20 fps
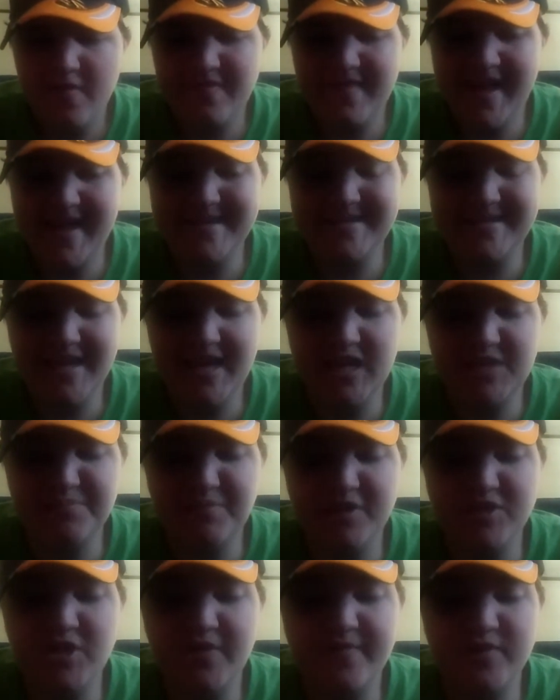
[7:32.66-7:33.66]
that takes
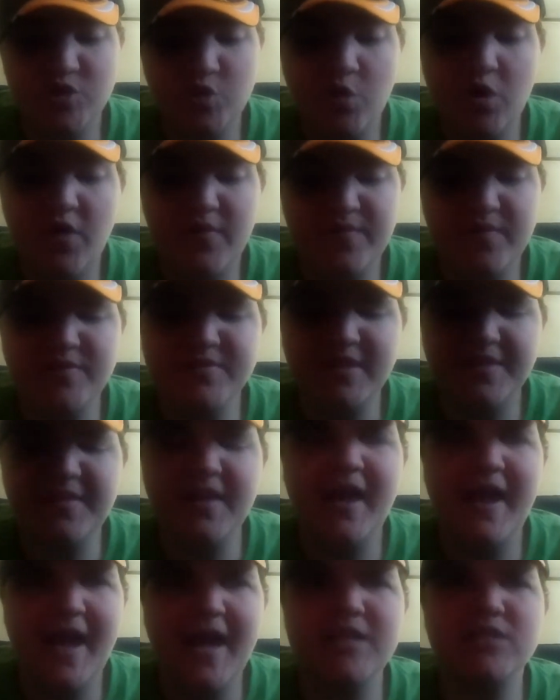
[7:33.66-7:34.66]
place over 12 years that
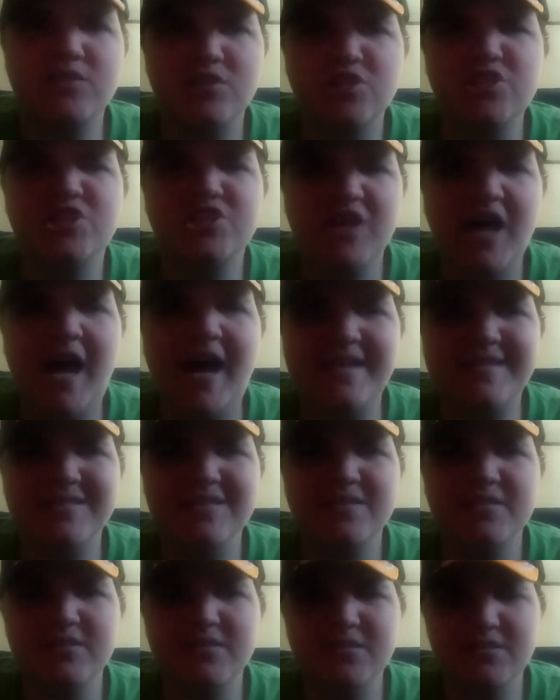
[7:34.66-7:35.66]
they actually
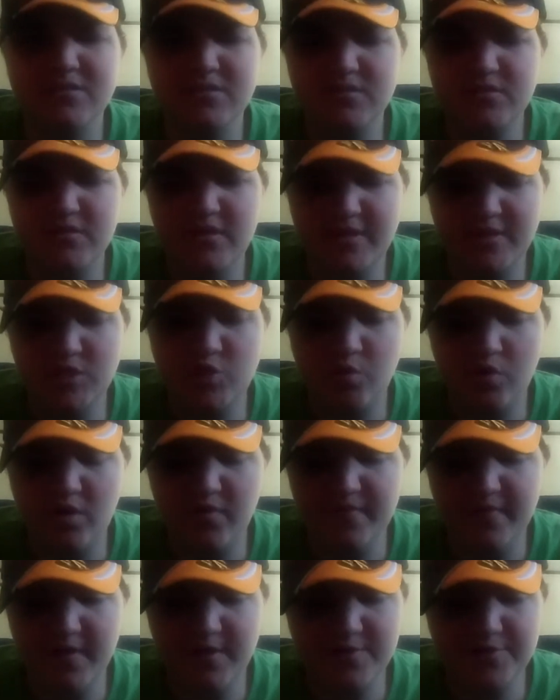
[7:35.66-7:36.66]
shot in
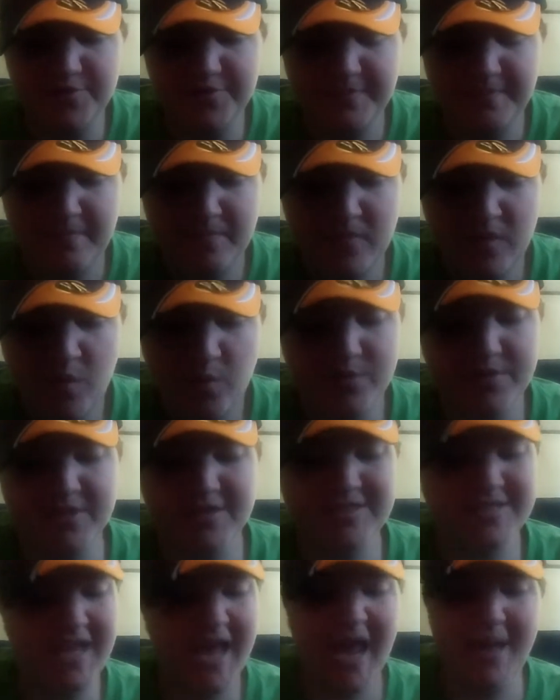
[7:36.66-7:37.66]
12 years with the
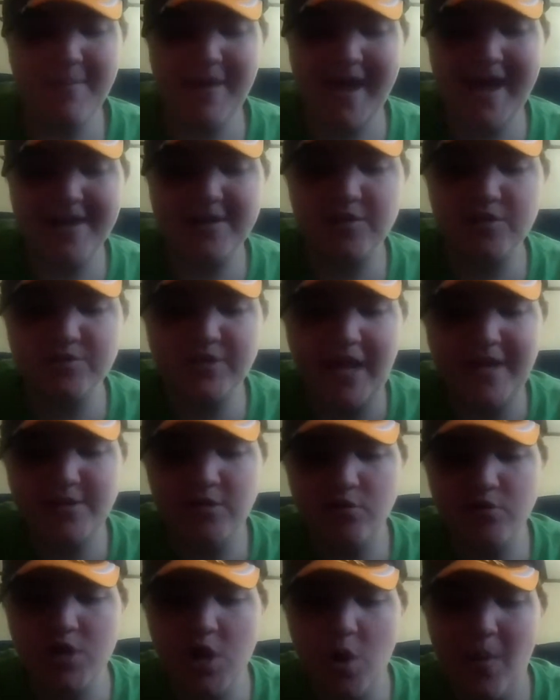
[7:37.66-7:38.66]
same actors. I
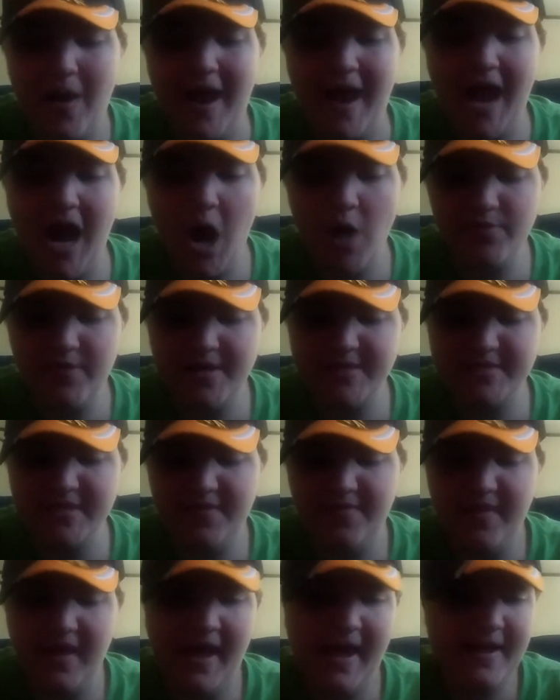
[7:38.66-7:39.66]
don't know how they
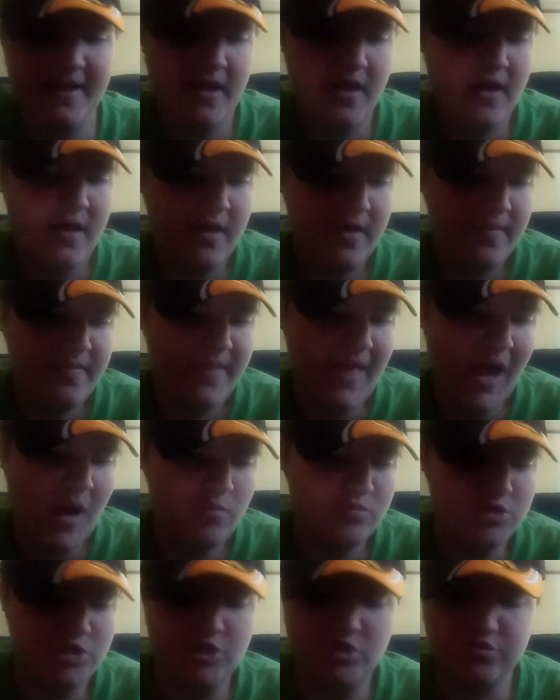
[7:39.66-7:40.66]
did that.
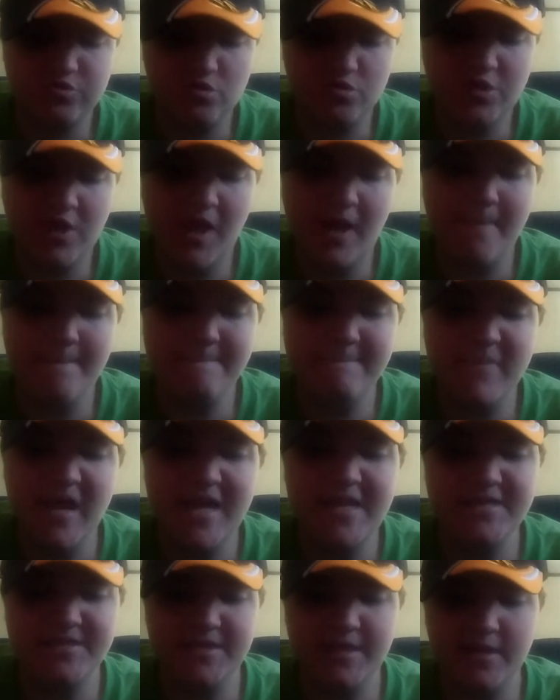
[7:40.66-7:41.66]
That was truly
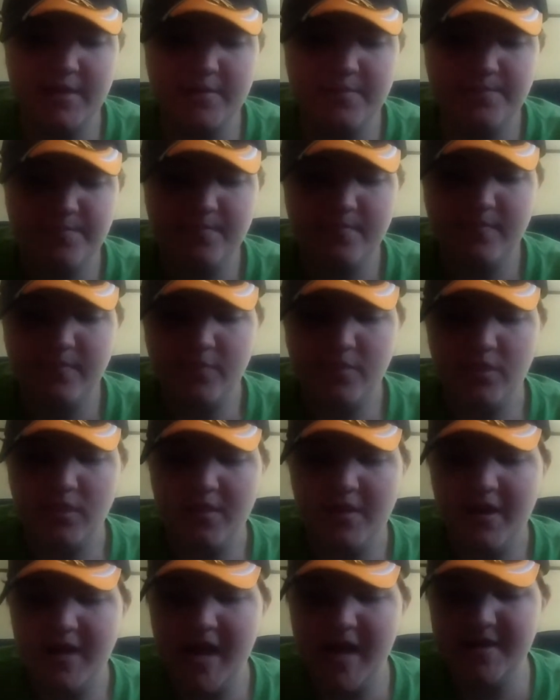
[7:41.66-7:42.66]
amazing
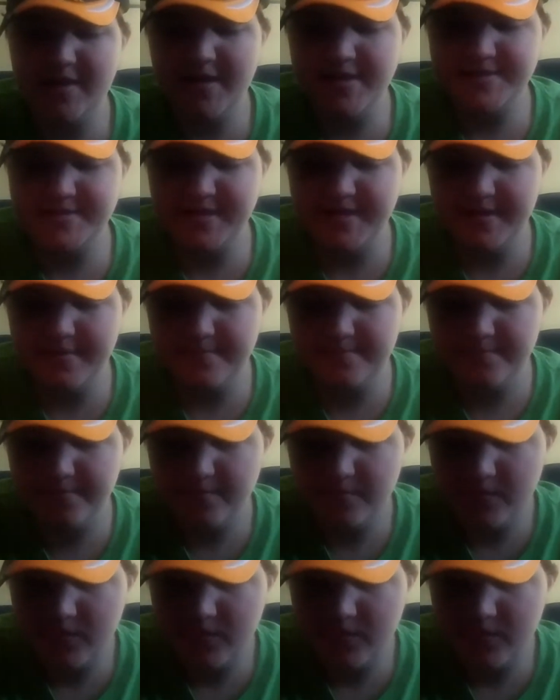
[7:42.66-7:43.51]
how they did it,